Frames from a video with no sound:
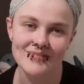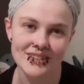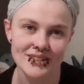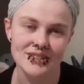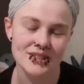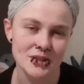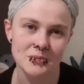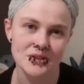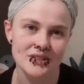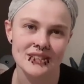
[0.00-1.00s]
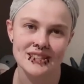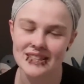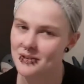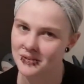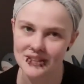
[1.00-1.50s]
this suspicion is
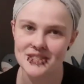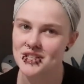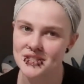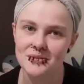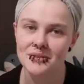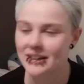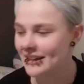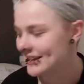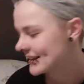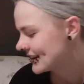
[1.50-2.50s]
definitely justified.